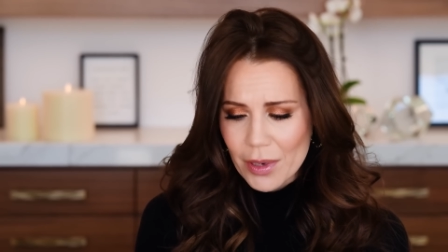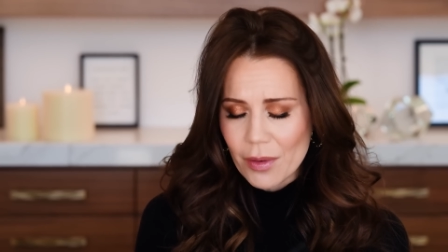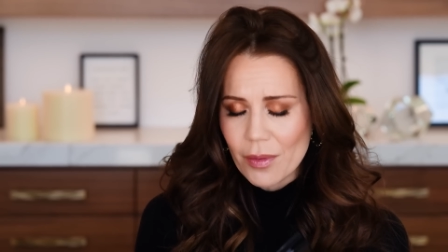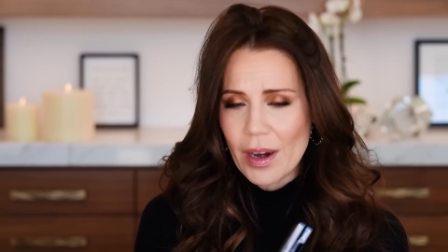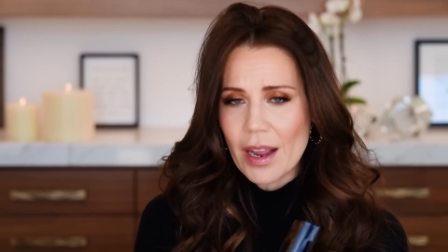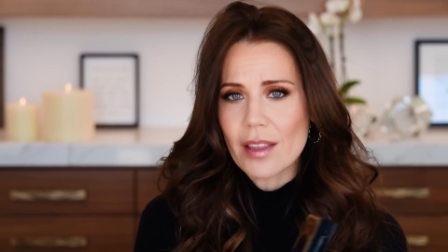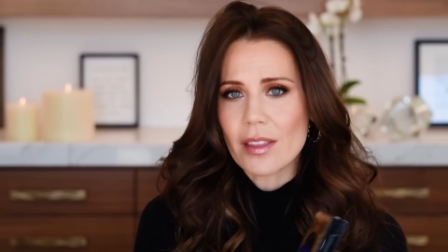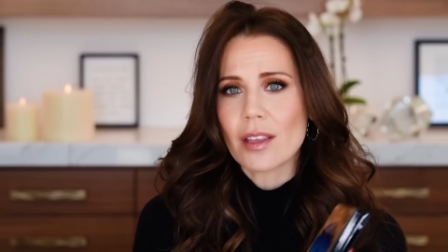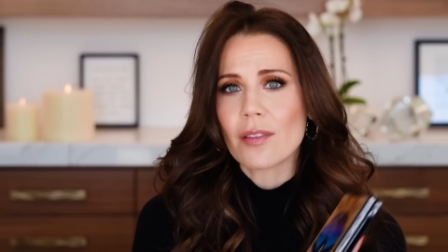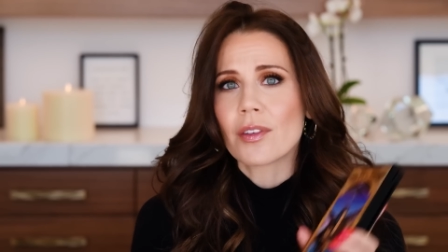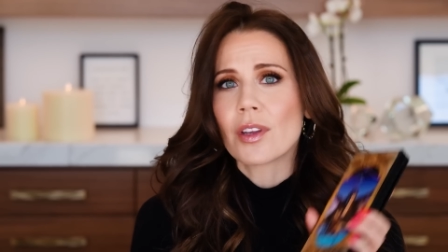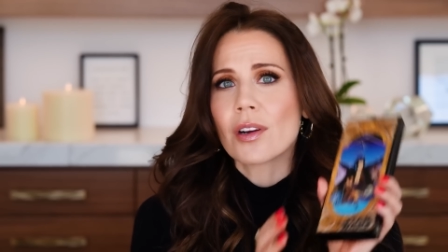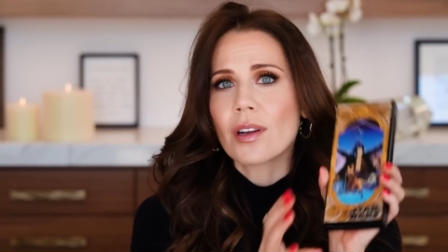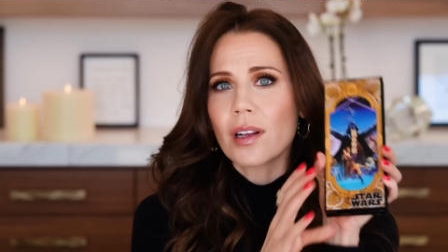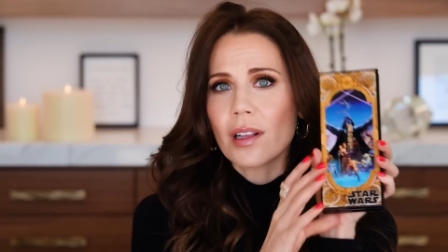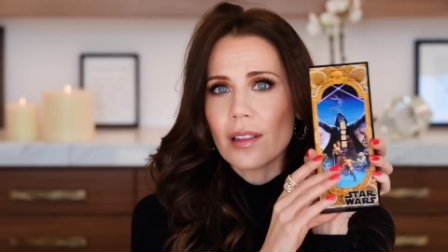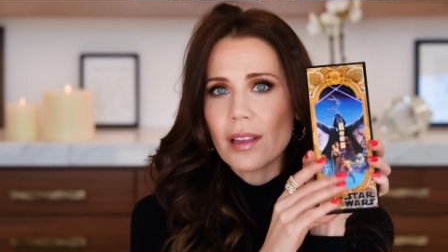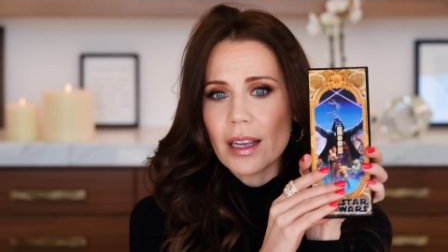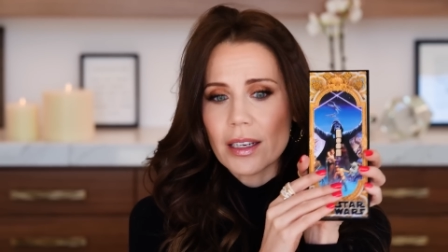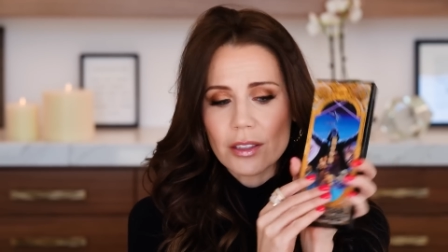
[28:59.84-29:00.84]
McGrath. If you're a
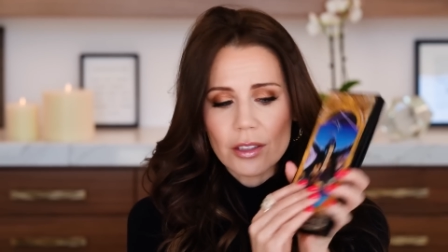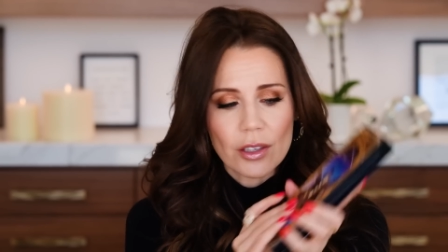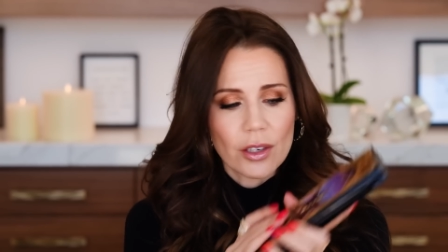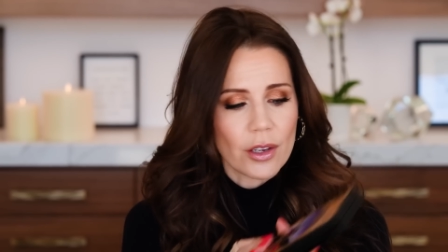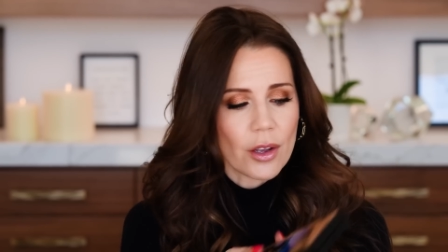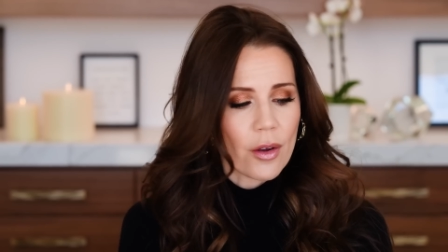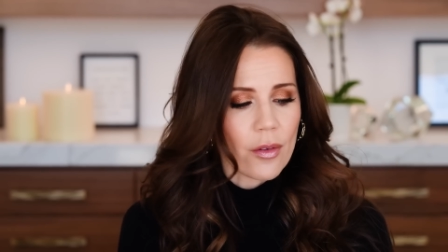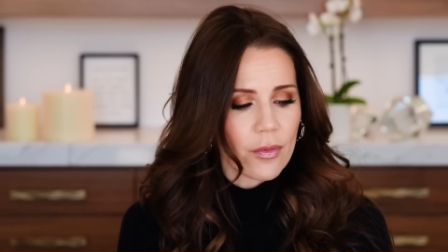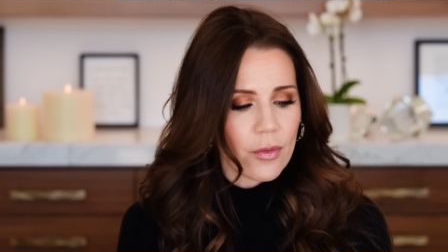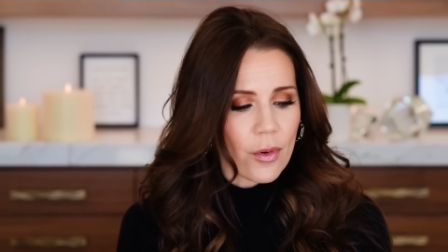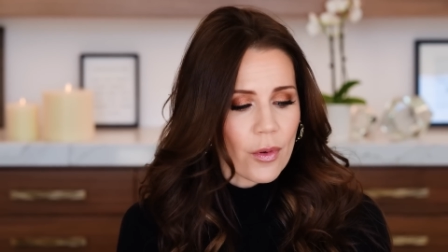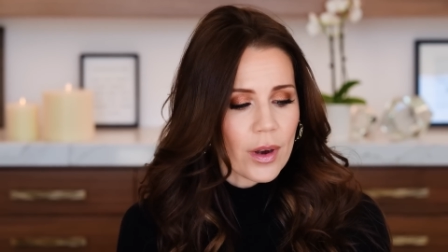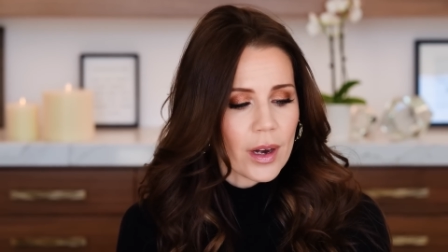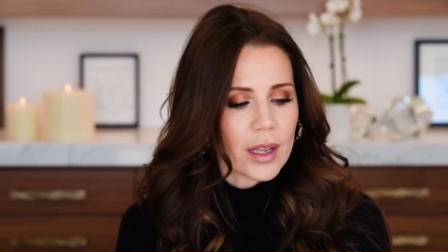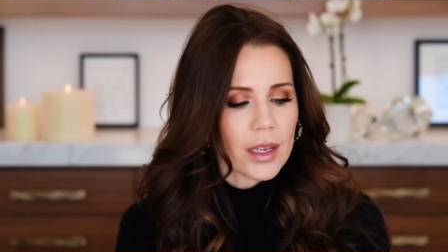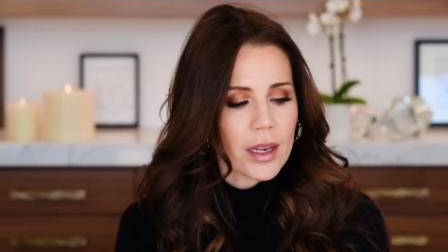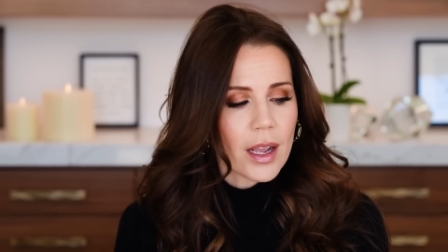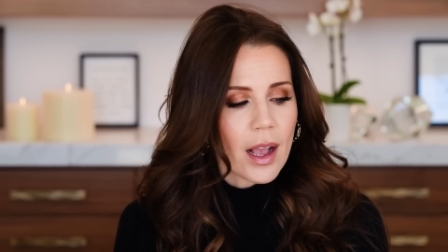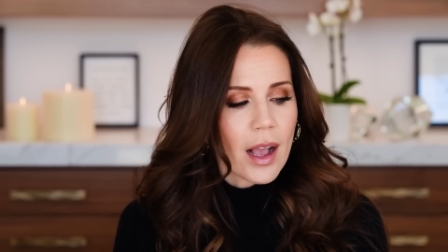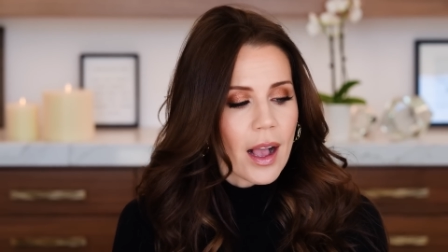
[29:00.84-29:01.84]
collector, go for
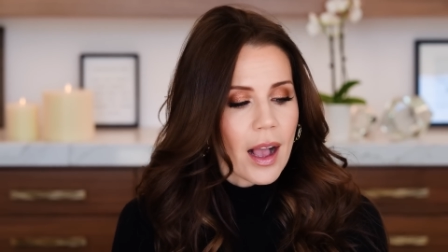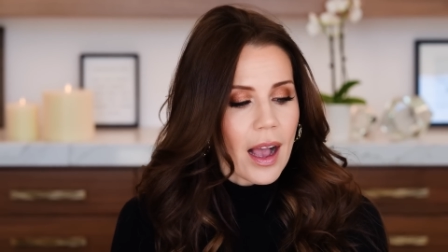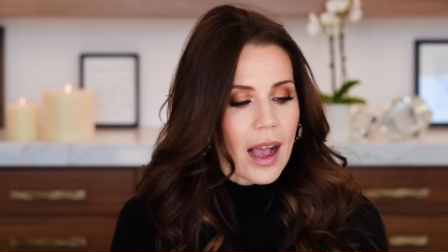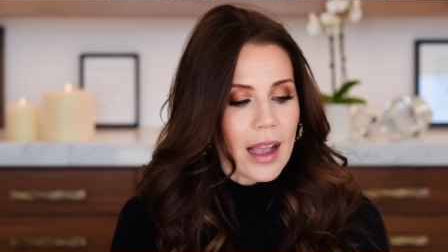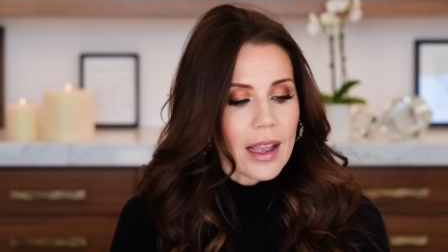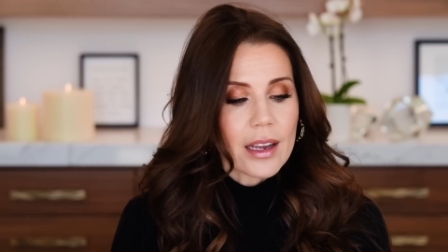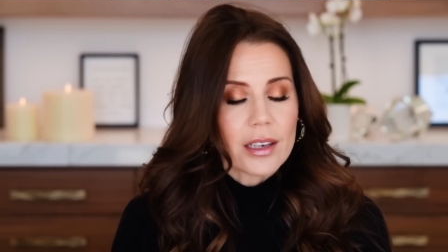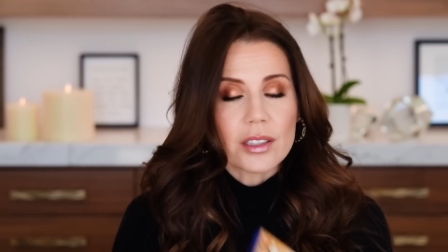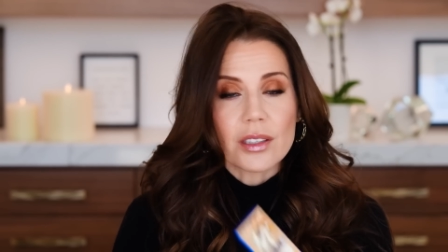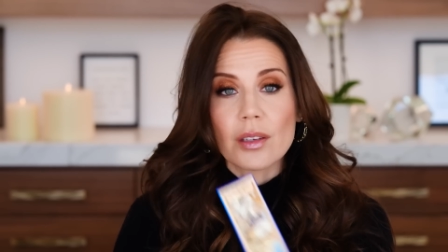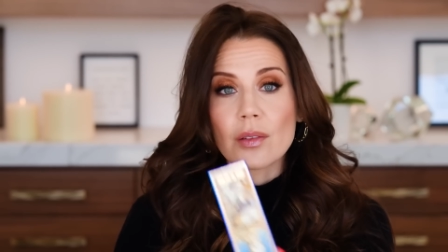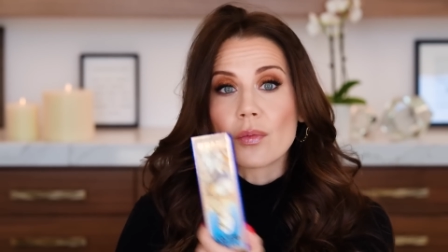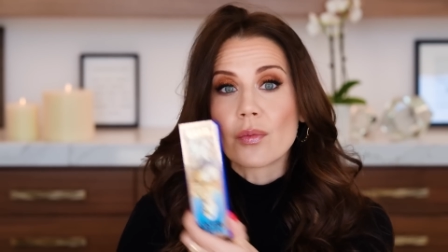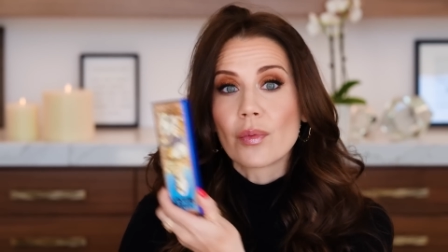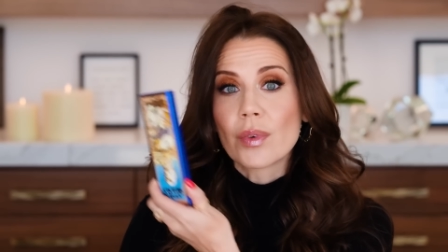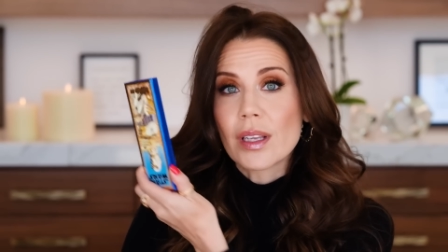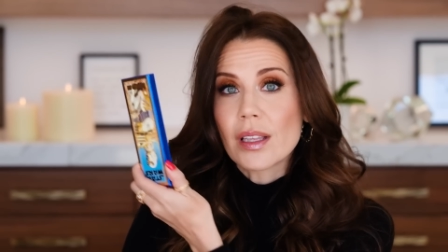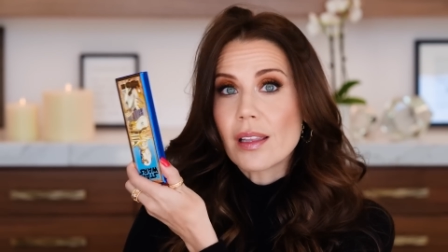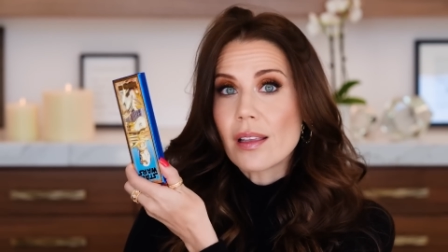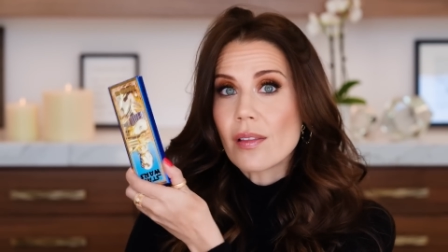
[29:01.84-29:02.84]
it. I actually
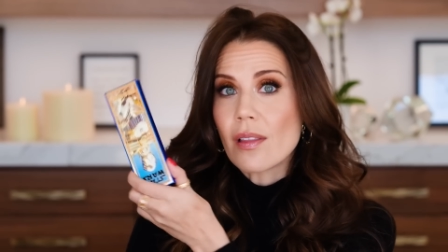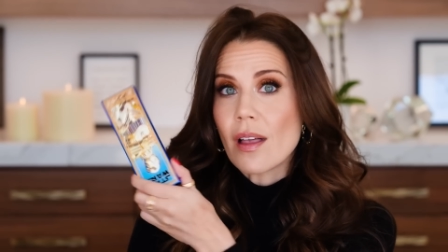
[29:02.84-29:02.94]
really